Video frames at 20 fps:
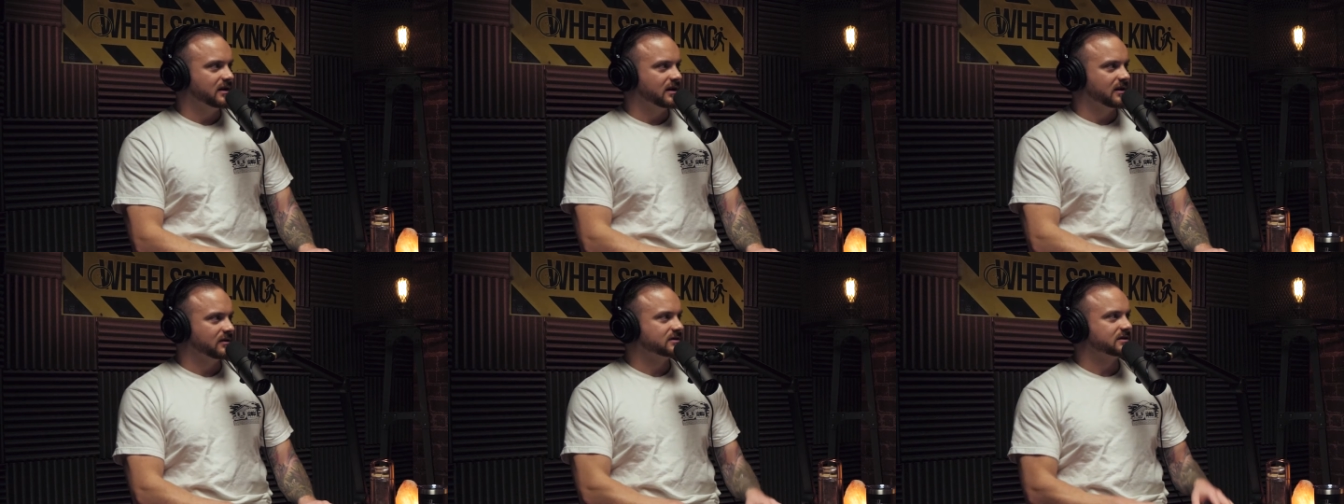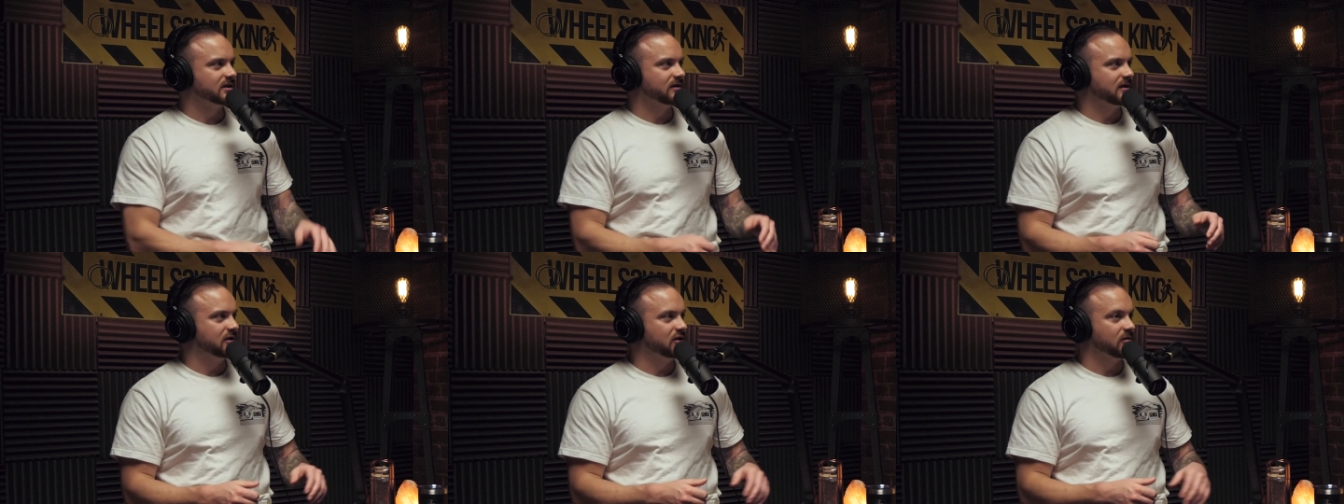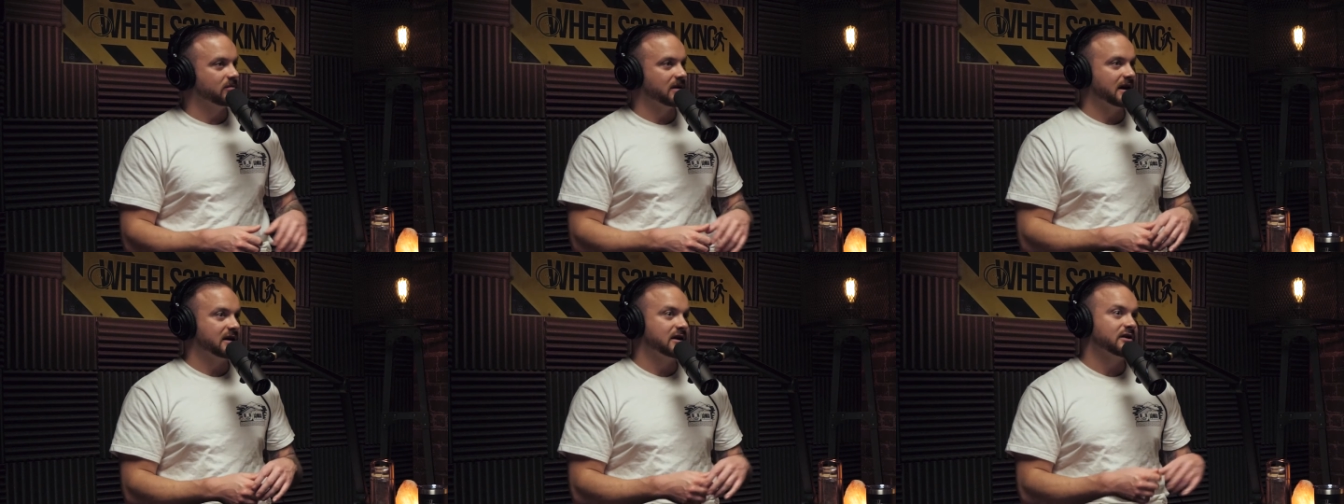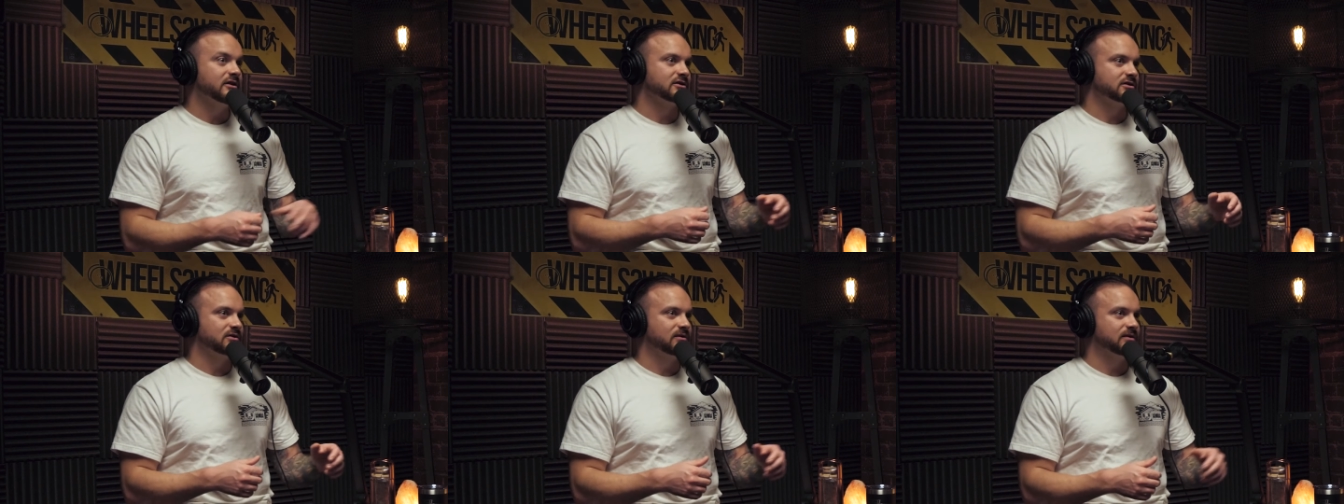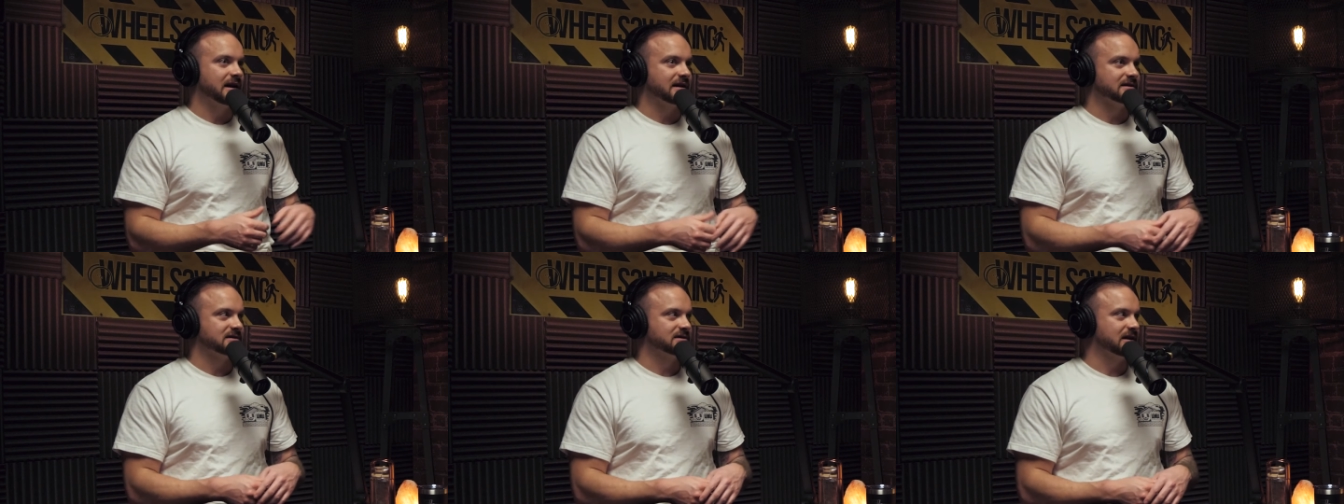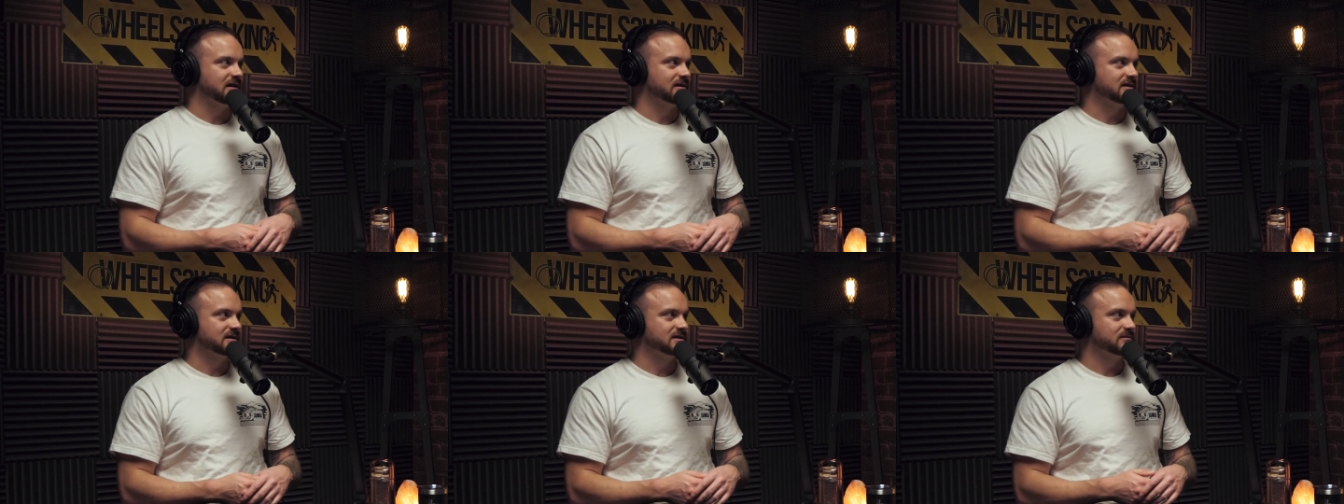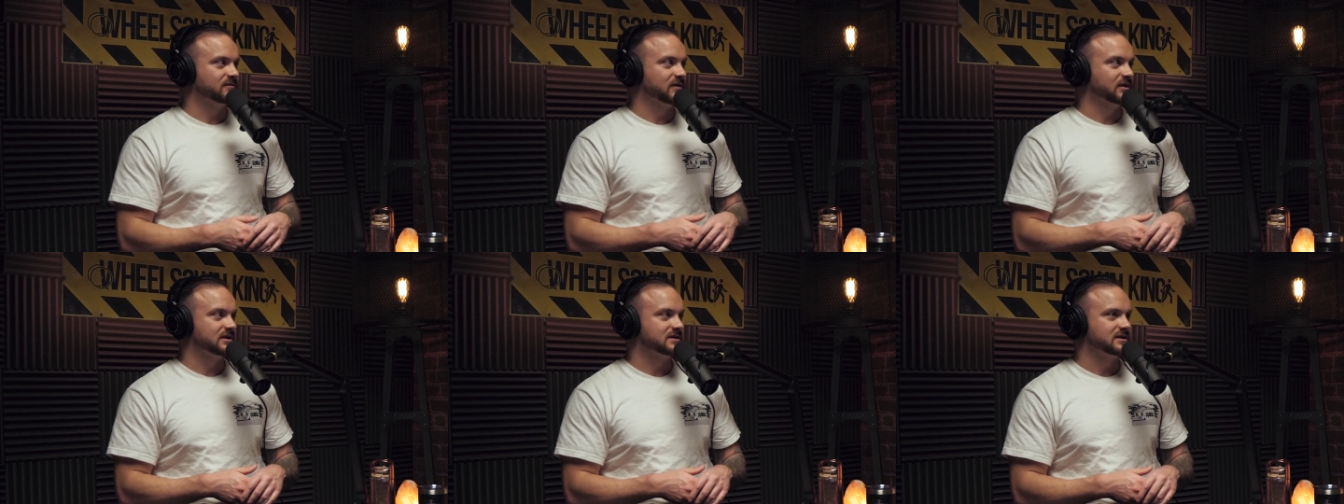So then you buy another $2,000
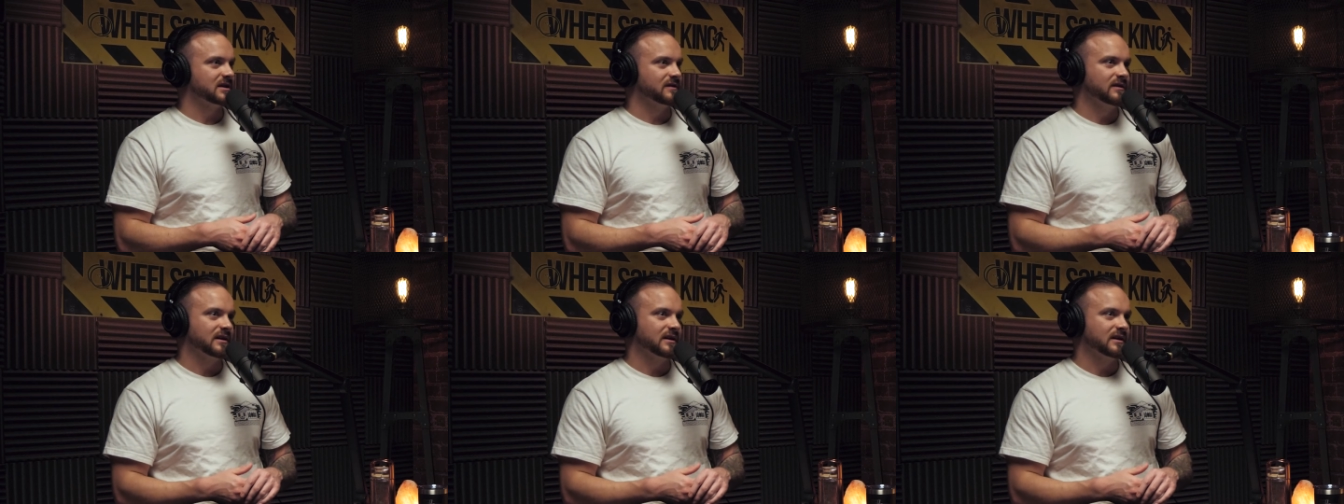worth of stuff.